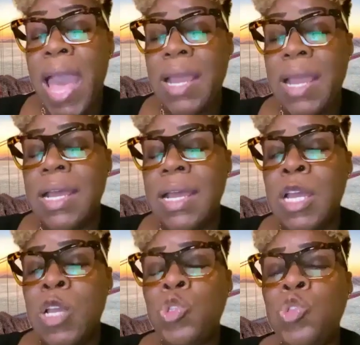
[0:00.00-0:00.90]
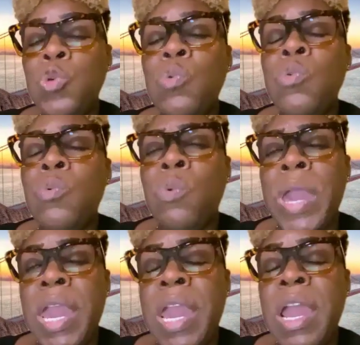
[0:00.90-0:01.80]
back to
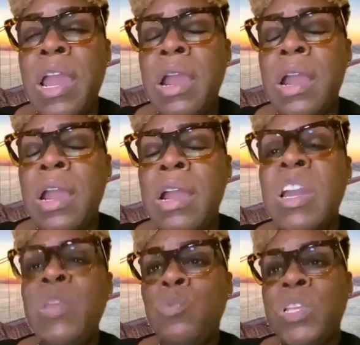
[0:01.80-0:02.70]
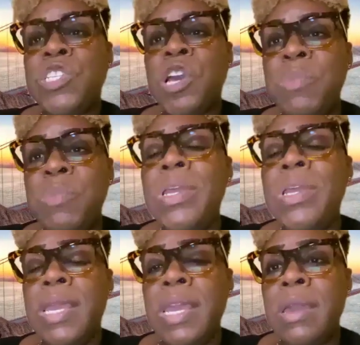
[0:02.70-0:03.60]
where it was
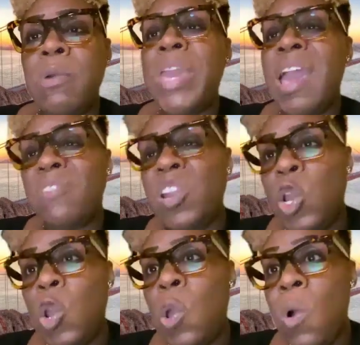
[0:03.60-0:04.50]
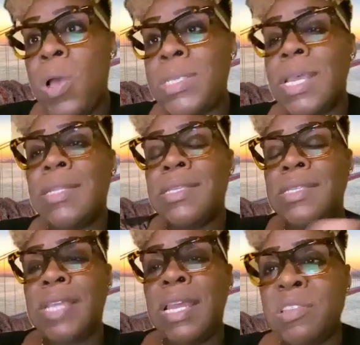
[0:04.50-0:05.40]
community. We have lost the
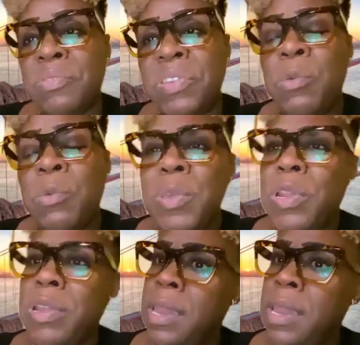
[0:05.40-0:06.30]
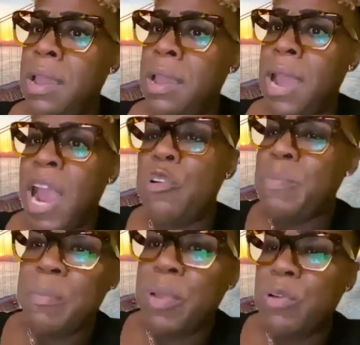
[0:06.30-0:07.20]
sense of community. I
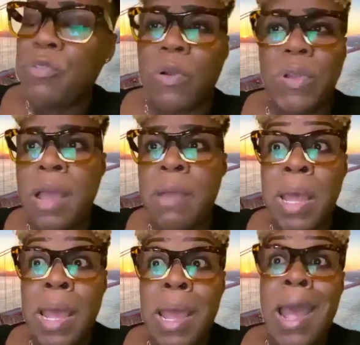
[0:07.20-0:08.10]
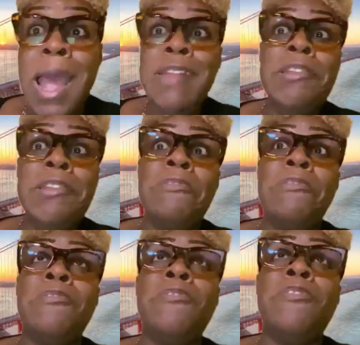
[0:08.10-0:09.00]
remember growing up and the
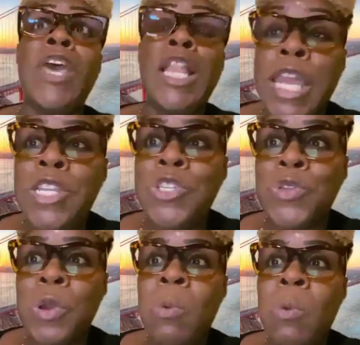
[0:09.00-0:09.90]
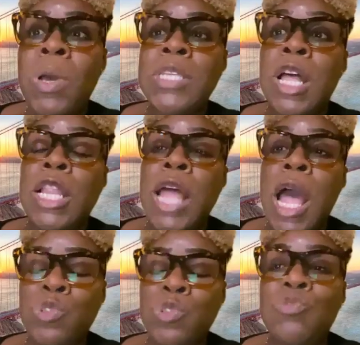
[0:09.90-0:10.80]
village was
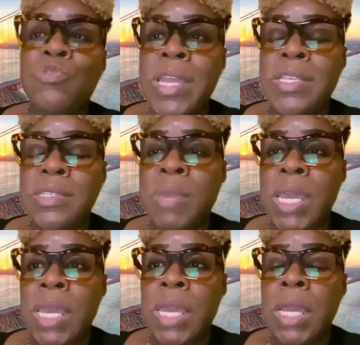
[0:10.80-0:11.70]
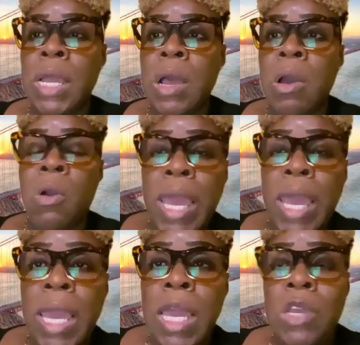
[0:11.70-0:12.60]
allowed to raise me.
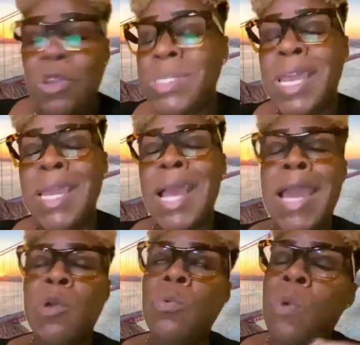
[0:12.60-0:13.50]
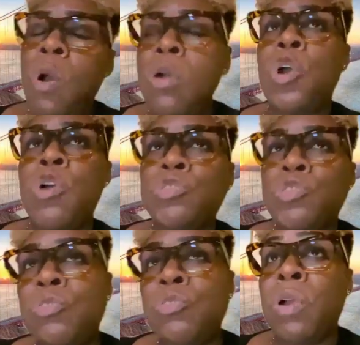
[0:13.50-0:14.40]
Okay? You think I could walk down
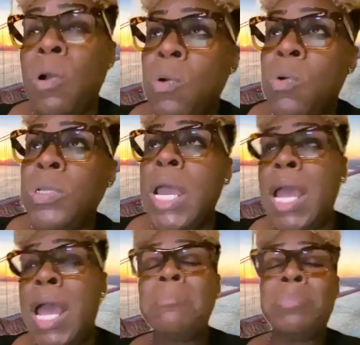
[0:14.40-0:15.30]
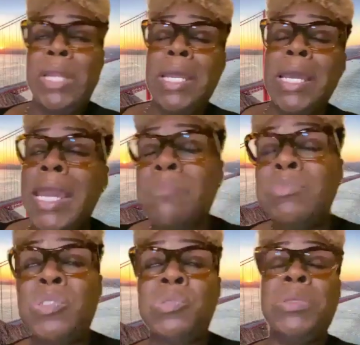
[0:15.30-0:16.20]
the road and play,
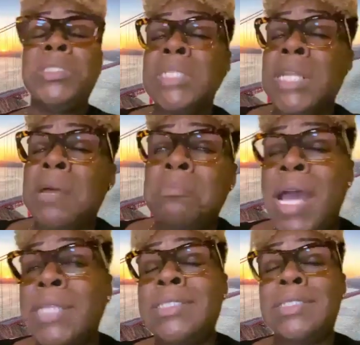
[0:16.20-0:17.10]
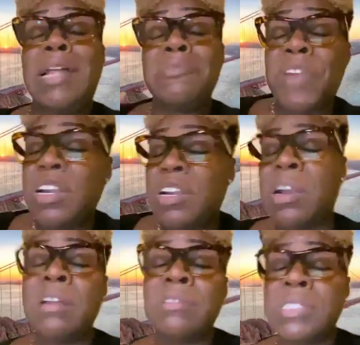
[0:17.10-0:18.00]
I'm twisting up myself and
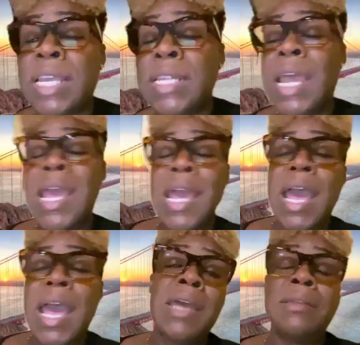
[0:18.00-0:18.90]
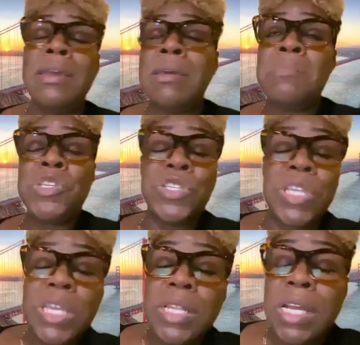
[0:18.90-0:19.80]
cursing, and Miss
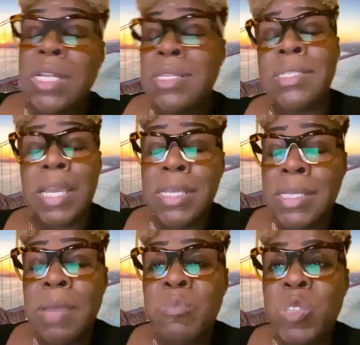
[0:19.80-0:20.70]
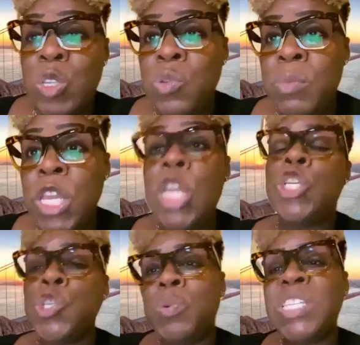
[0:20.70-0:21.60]
Sheila couldn't say something to me?
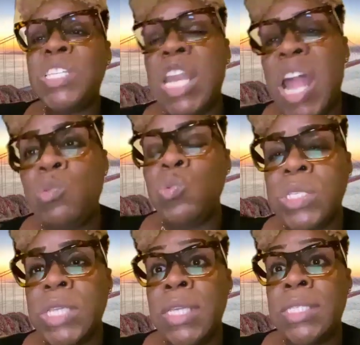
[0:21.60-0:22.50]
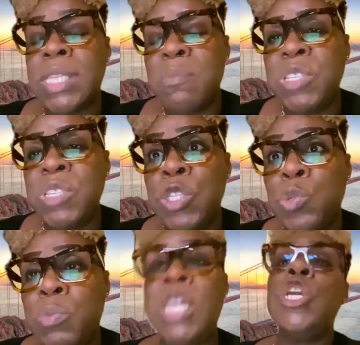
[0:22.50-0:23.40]
She was allowed to say something
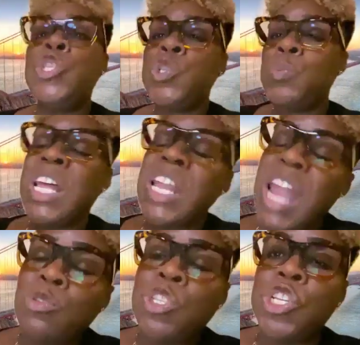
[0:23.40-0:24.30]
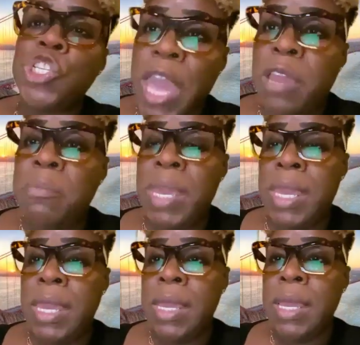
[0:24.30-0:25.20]
to me. She was allowed to check
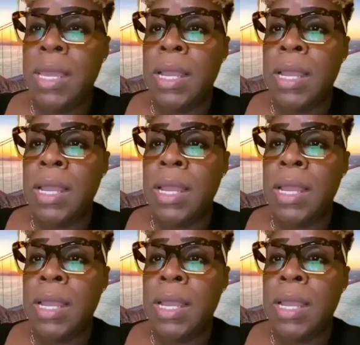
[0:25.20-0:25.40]
me.